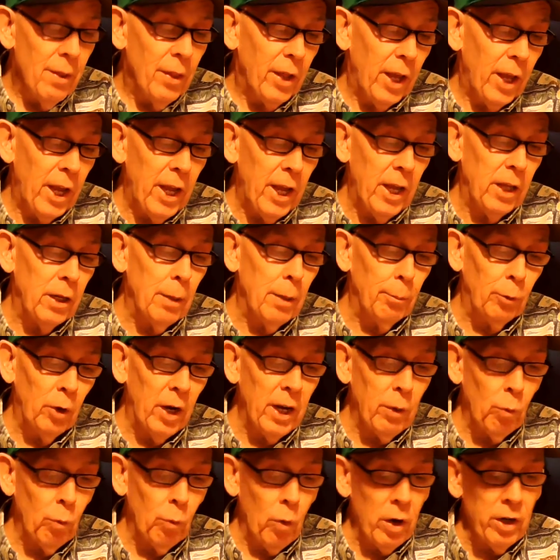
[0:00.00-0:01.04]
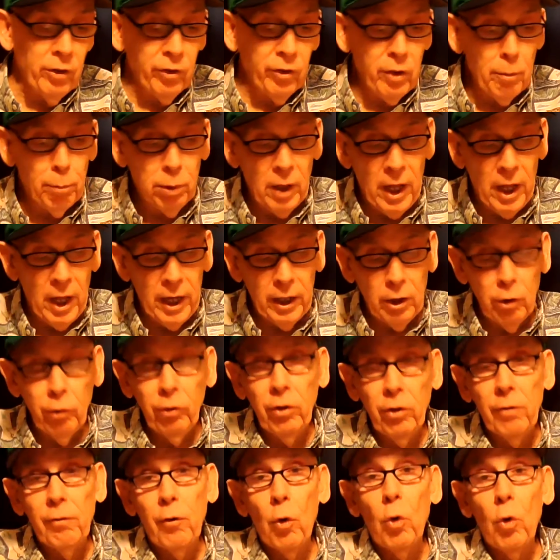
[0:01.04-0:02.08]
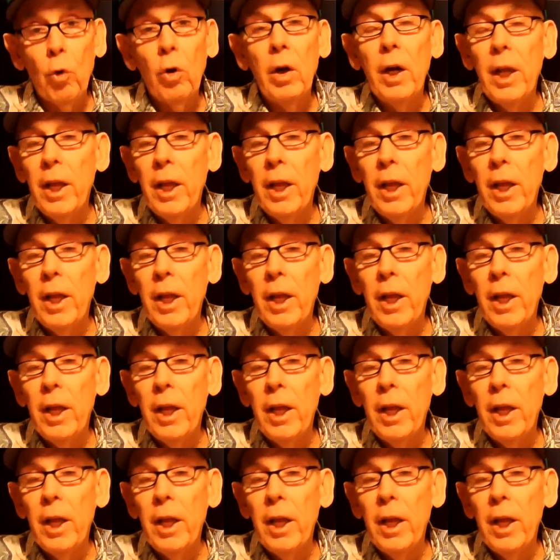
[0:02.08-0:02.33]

And number 8, what does the plant use it for?